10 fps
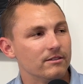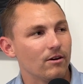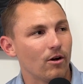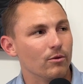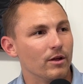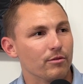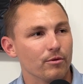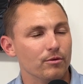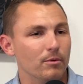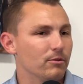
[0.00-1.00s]
All the way
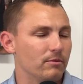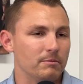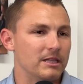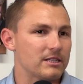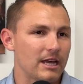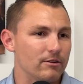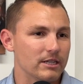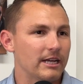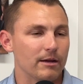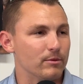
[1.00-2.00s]
through. The San
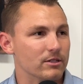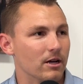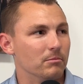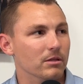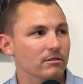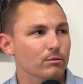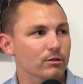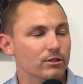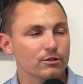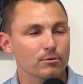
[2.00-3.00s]
Jose game was unbelievable,
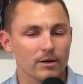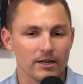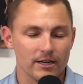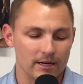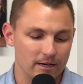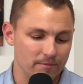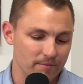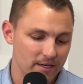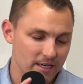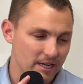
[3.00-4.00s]
too. But
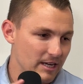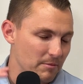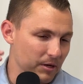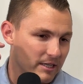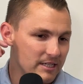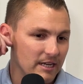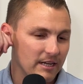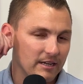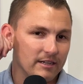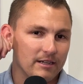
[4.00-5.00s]
by
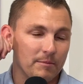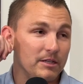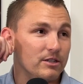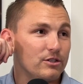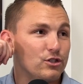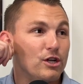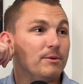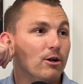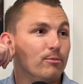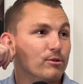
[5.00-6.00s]
seeing,
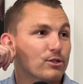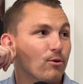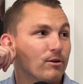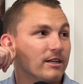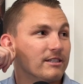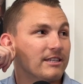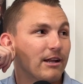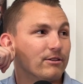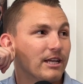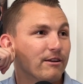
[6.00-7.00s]
Chibi almost scored against San
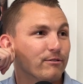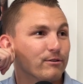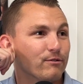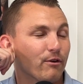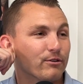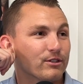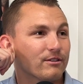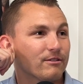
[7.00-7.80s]
Jose for his first.